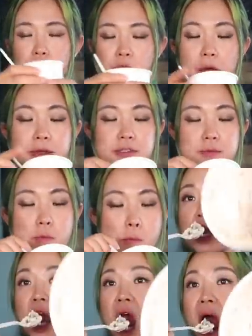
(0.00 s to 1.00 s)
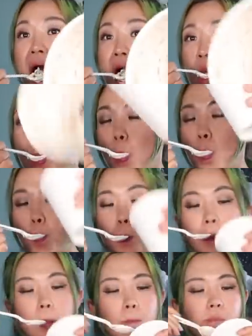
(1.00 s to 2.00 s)
Guys.
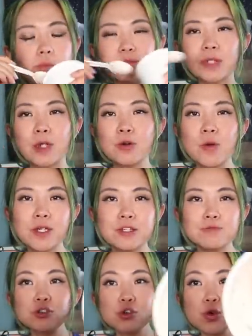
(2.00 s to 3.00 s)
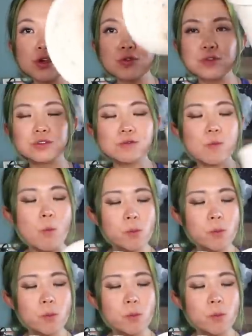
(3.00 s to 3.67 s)
Mm-mm. I don't know why I keep showing you this.